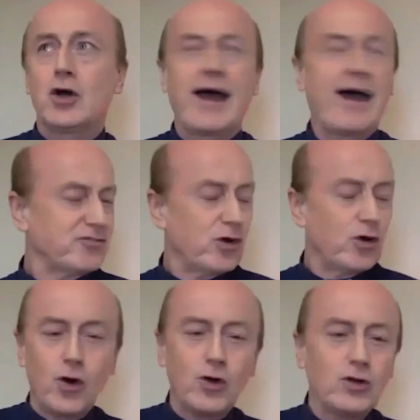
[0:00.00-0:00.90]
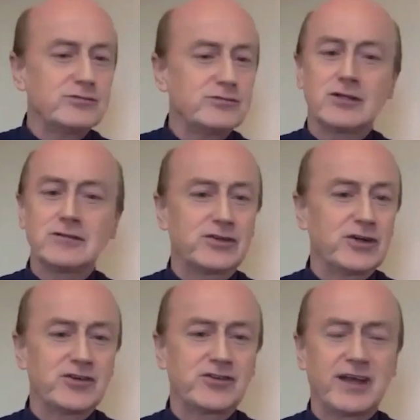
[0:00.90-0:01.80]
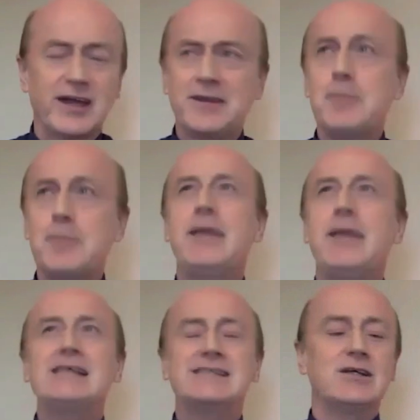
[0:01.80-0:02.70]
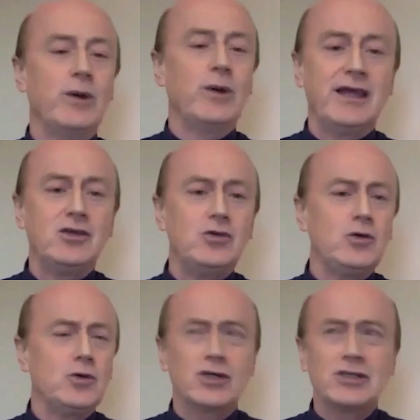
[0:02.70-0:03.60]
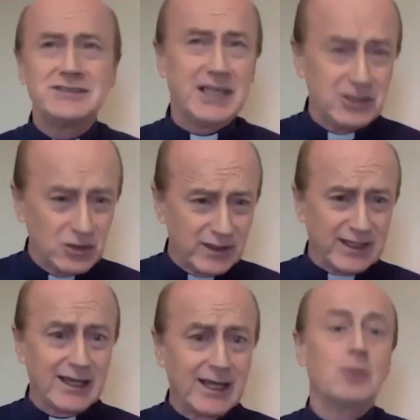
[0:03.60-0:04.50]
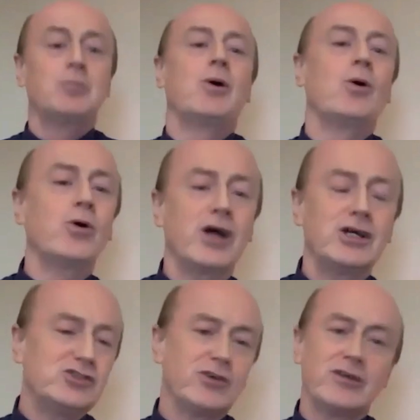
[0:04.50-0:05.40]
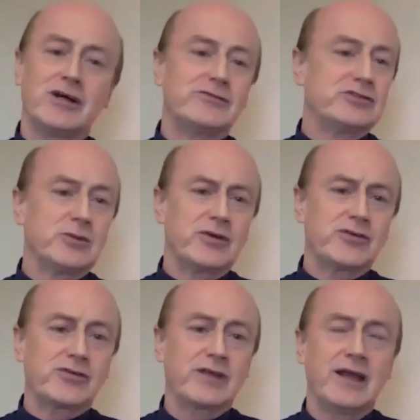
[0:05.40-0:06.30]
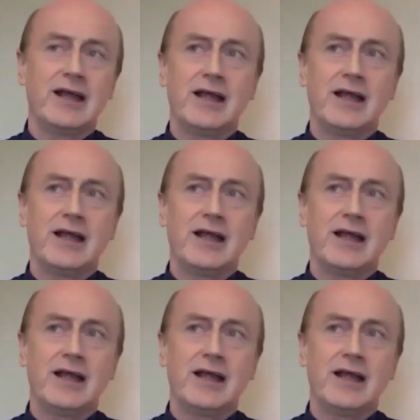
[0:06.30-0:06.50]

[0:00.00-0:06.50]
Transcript: God, after all you've done for us and the amazing way you continually pour out your love to us,